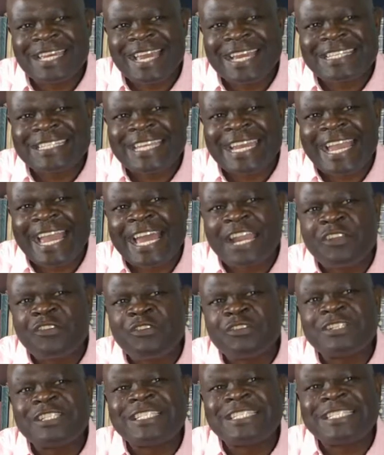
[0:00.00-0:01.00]
culture
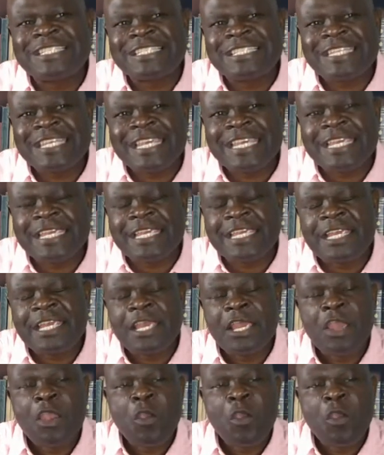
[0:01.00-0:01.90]
cannot see